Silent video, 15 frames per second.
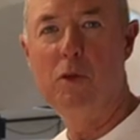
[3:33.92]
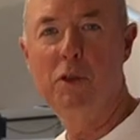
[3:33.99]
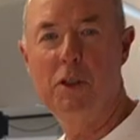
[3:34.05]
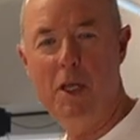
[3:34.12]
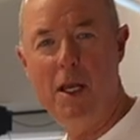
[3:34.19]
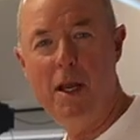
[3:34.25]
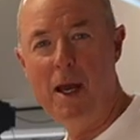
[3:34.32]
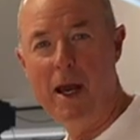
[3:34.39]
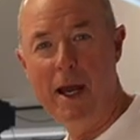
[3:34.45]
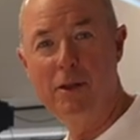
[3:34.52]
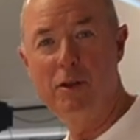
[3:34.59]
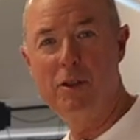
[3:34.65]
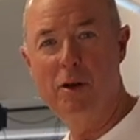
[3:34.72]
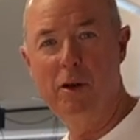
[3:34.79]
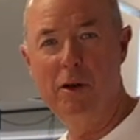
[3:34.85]
which is here
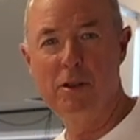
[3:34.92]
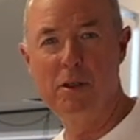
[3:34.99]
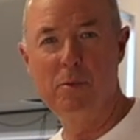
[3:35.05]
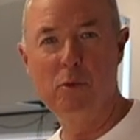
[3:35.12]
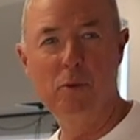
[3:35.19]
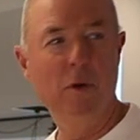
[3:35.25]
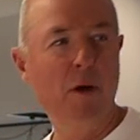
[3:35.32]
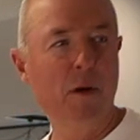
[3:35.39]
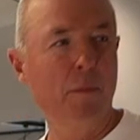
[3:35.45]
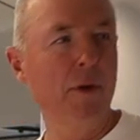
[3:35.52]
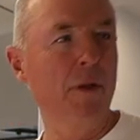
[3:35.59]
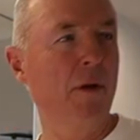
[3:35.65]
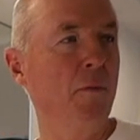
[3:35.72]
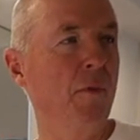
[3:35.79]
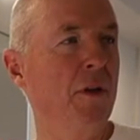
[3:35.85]
and sizable.
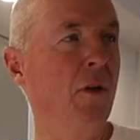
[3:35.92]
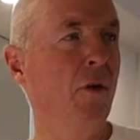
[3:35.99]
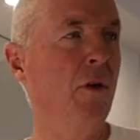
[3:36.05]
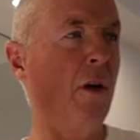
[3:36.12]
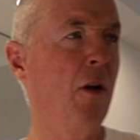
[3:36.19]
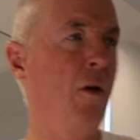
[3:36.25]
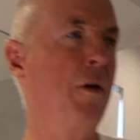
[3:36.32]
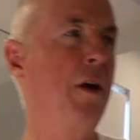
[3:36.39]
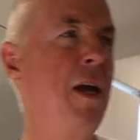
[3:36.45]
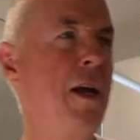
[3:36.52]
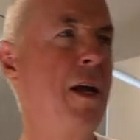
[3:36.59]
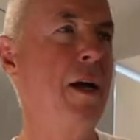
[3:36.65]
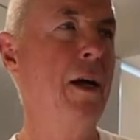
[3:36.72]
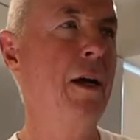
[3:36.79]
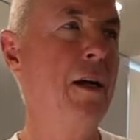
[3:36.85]
But then when you look along
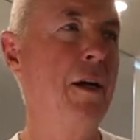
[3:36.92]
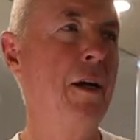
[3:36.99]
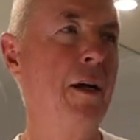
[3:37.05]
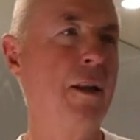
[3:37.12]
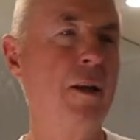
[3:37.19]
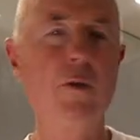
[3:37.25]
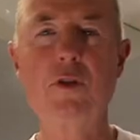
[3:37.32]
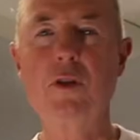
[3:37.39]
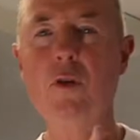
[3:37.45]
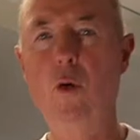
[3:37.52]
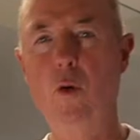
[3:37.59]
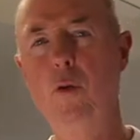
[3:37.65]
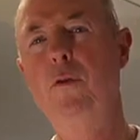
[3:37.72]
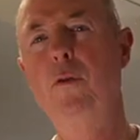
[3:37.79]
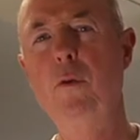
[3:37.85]
here, there is an
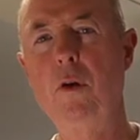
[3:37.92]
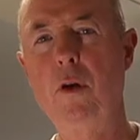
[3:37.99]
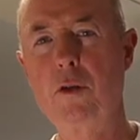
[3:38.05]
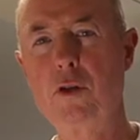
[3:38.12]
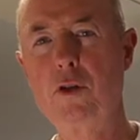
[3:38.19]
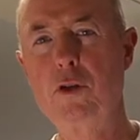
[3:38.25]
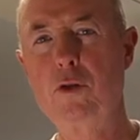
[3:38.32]
awful lot of